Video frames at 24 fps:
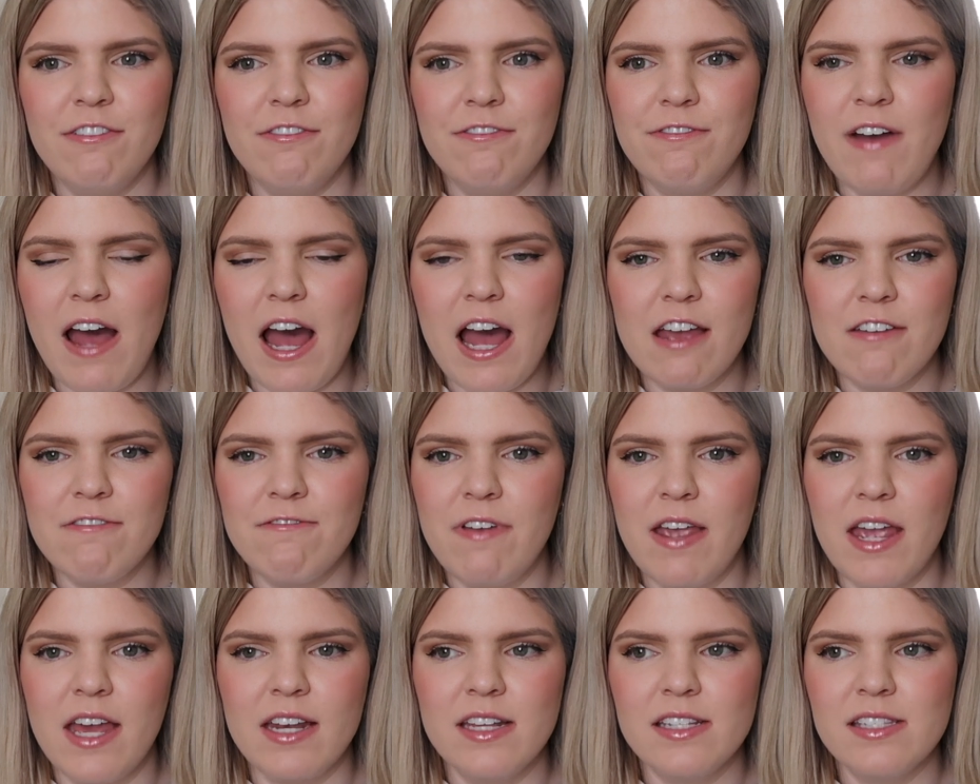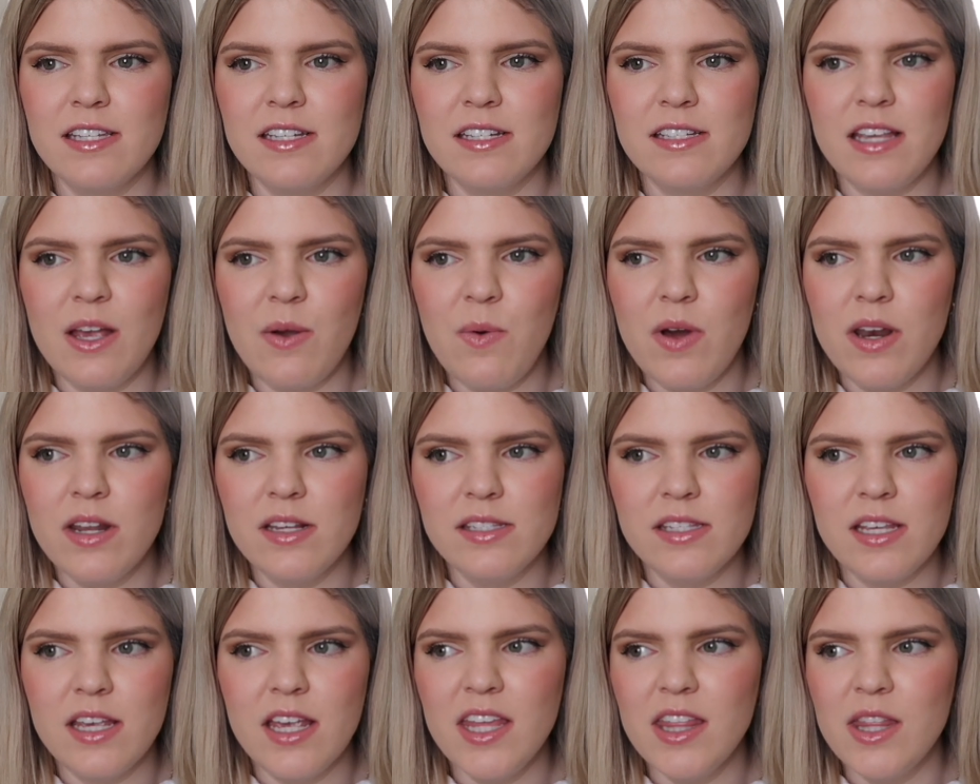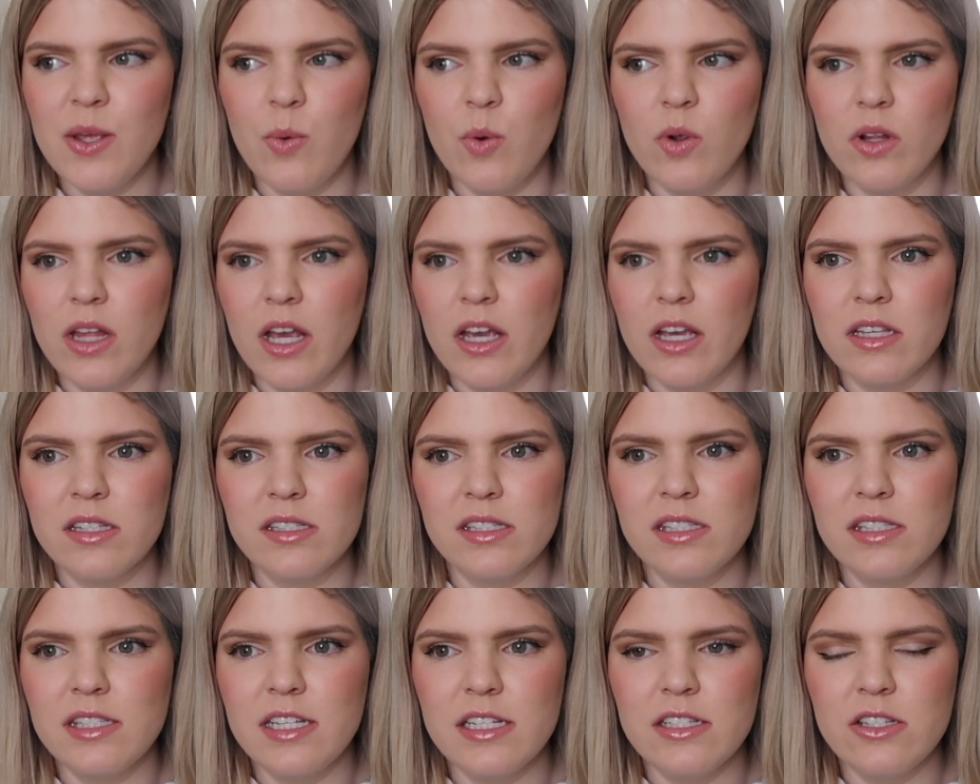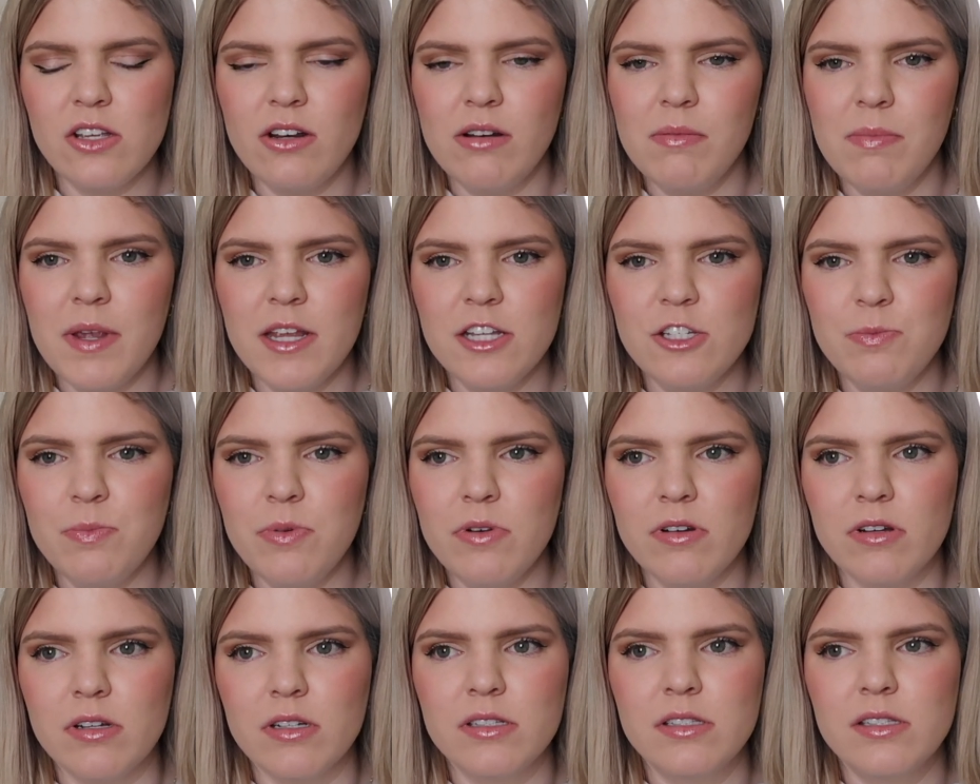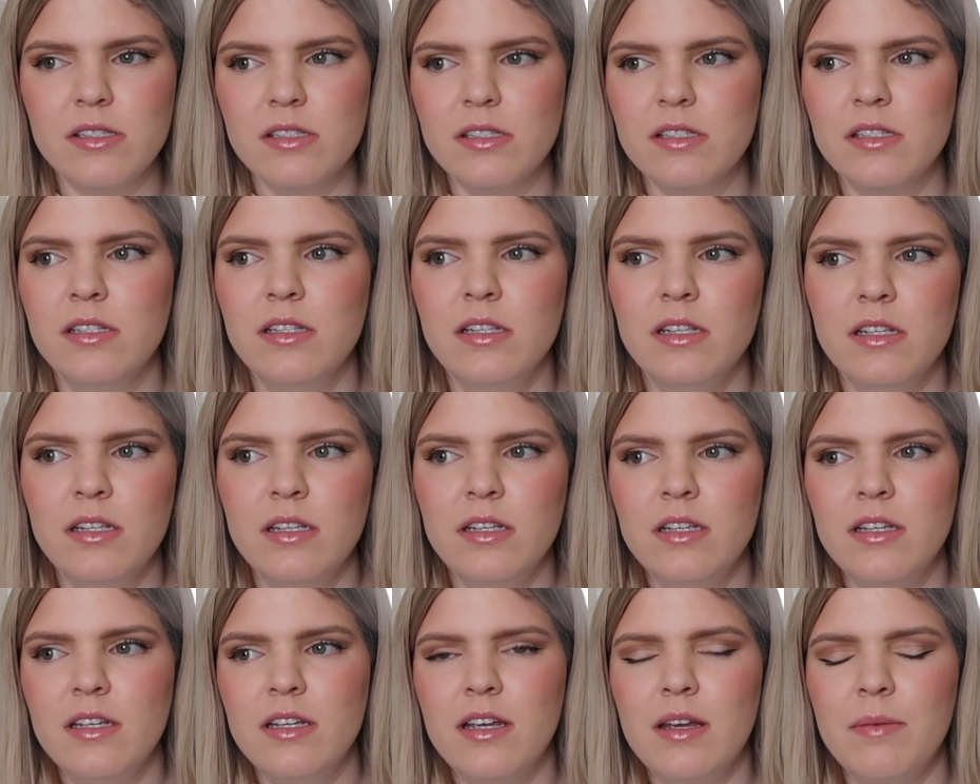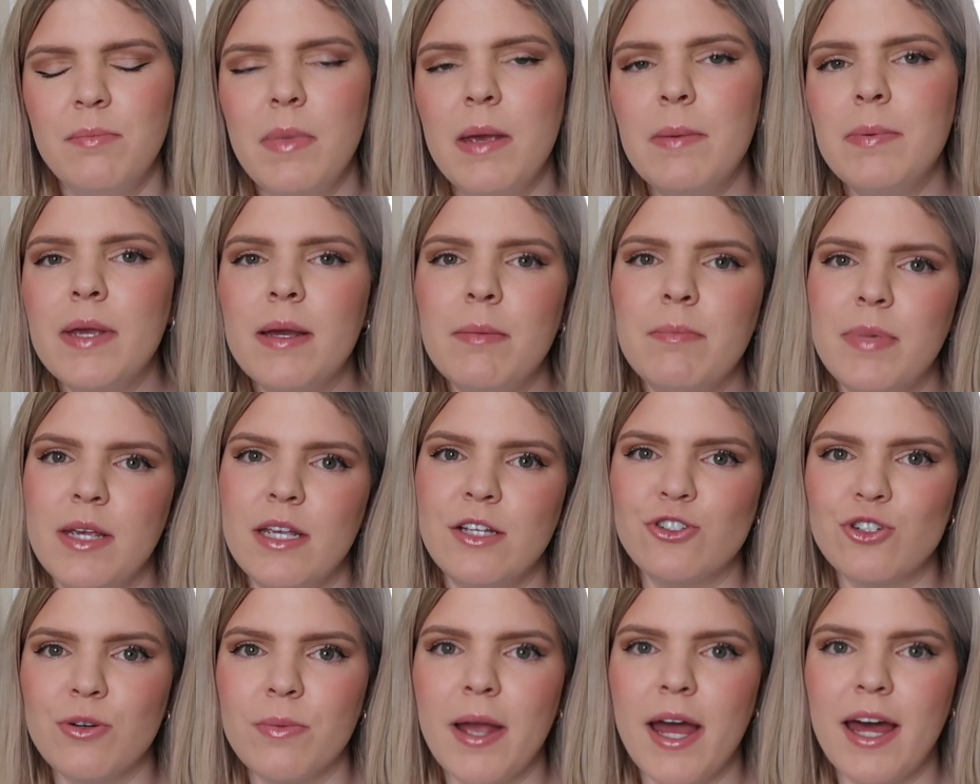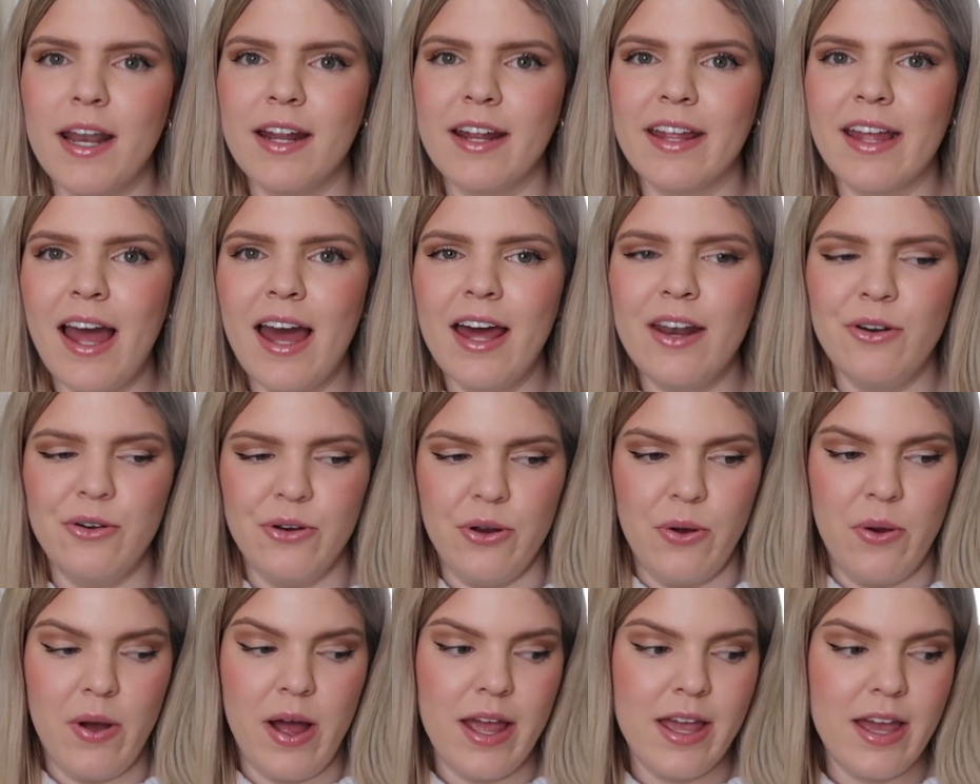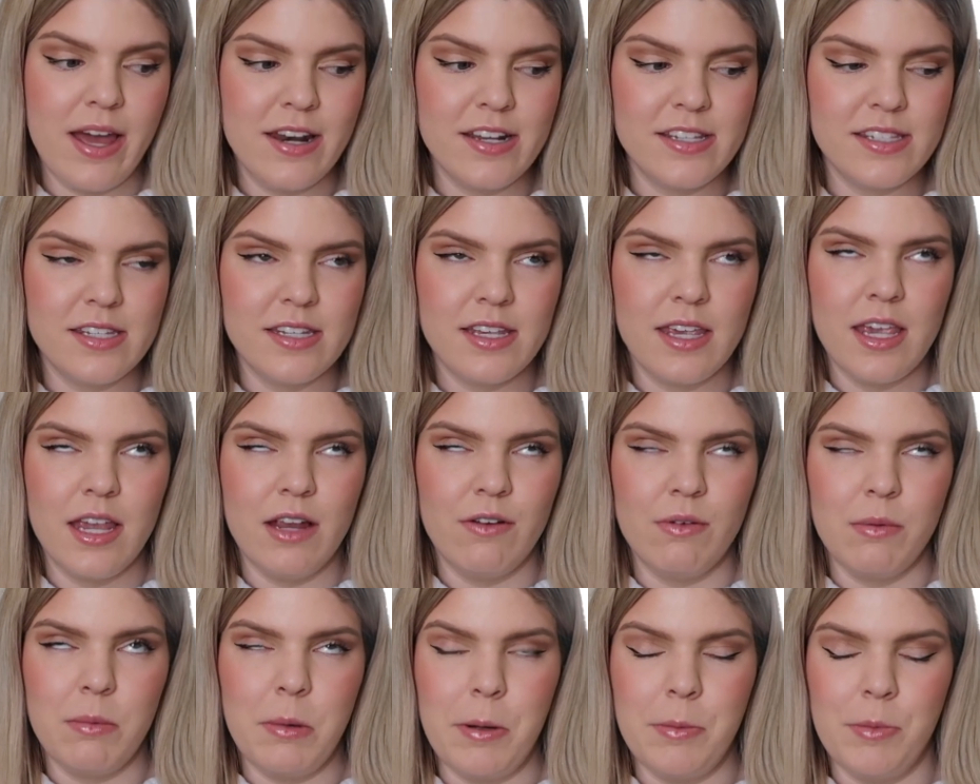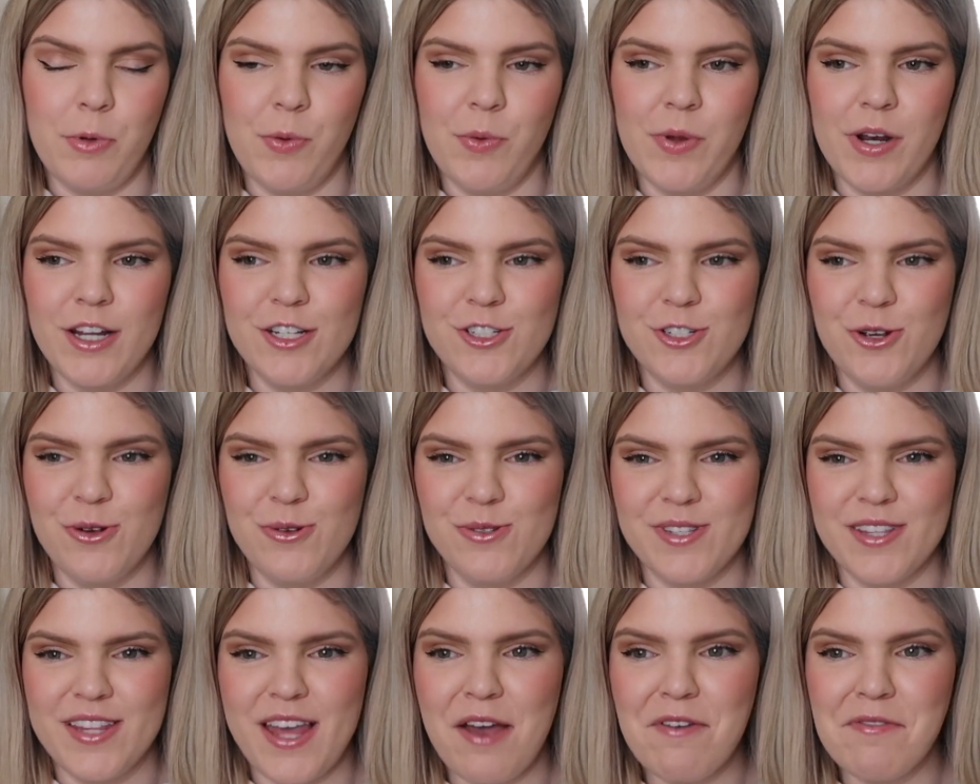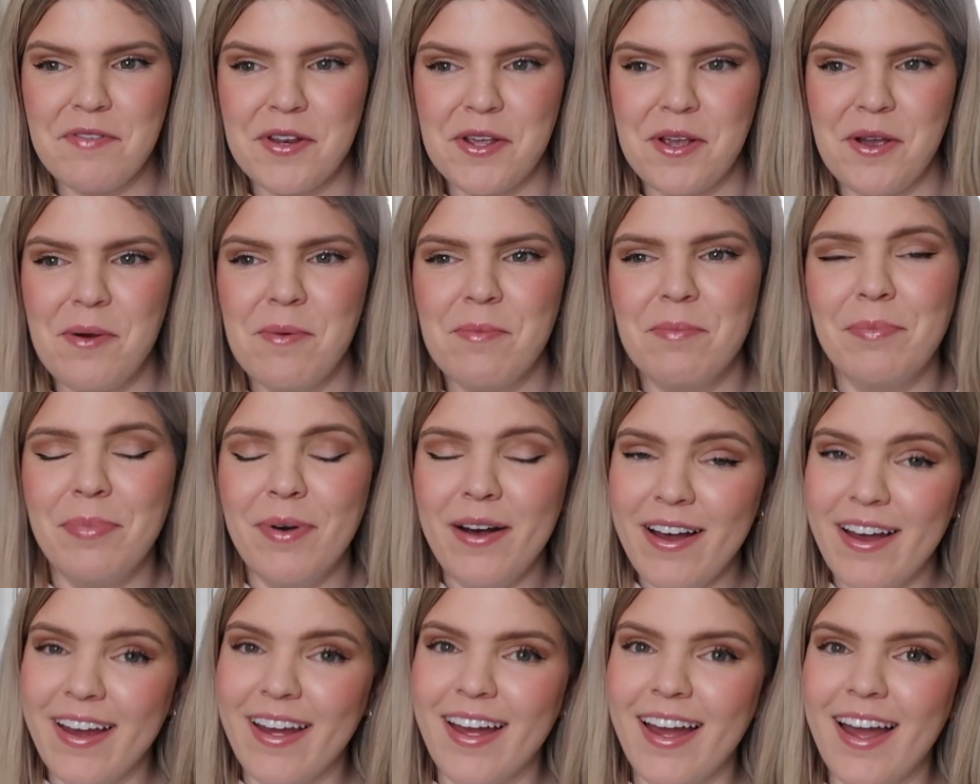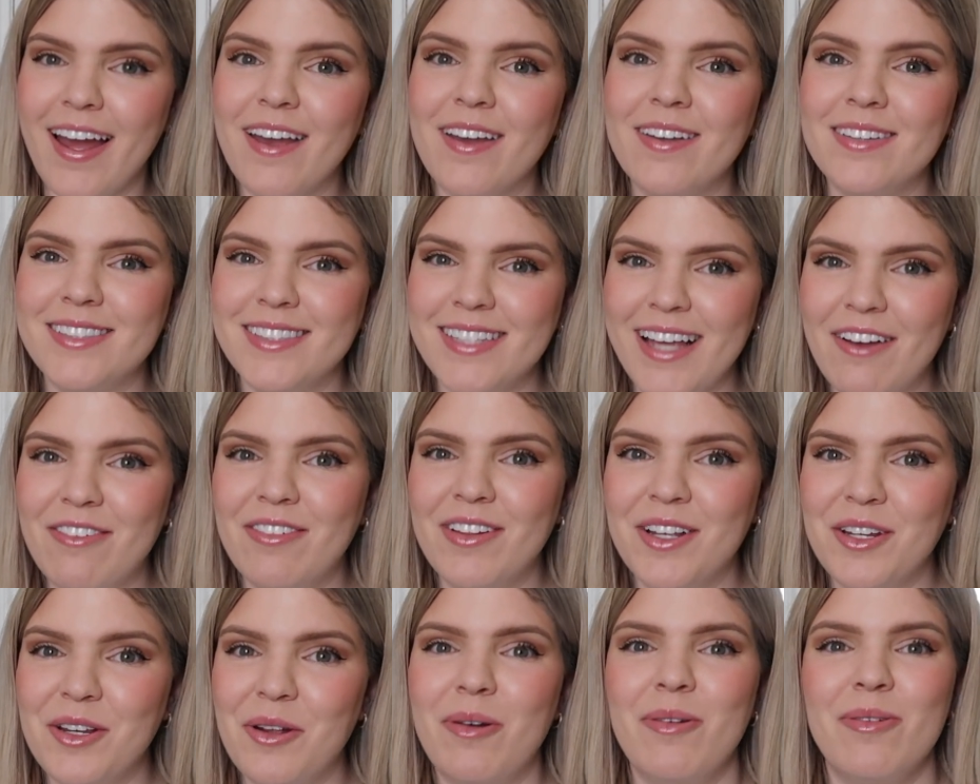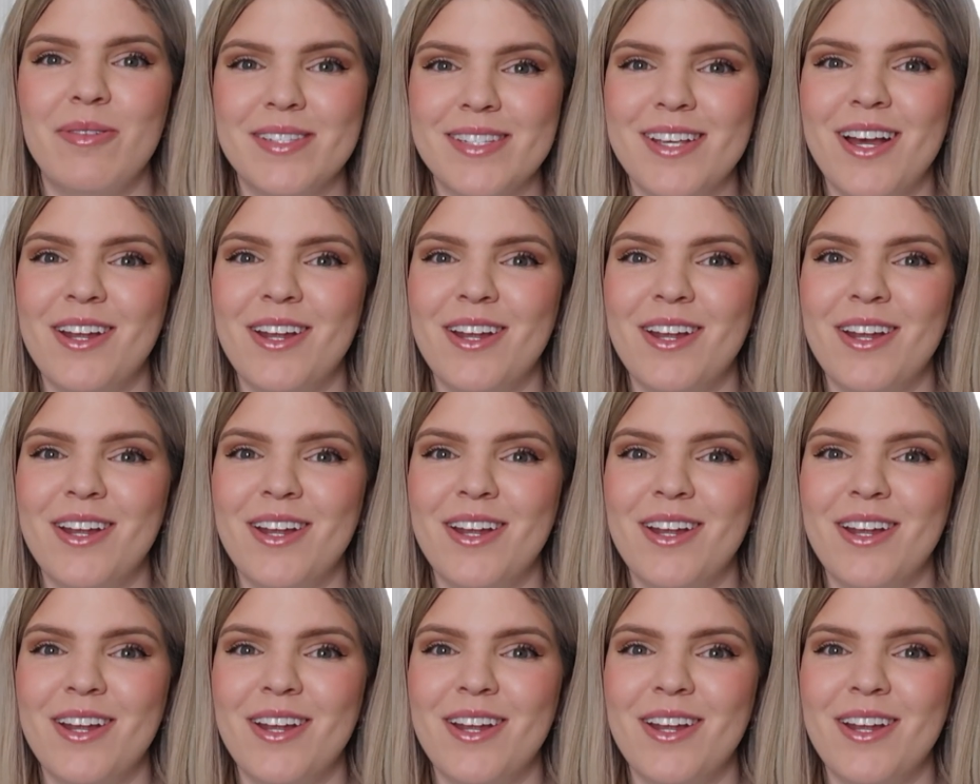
5 fantasies, I want to say, and they were like 600-page books. Maybe I'm being dramatic. I don't know. I honestly can't remember what I chose in that video, but I definitely know it was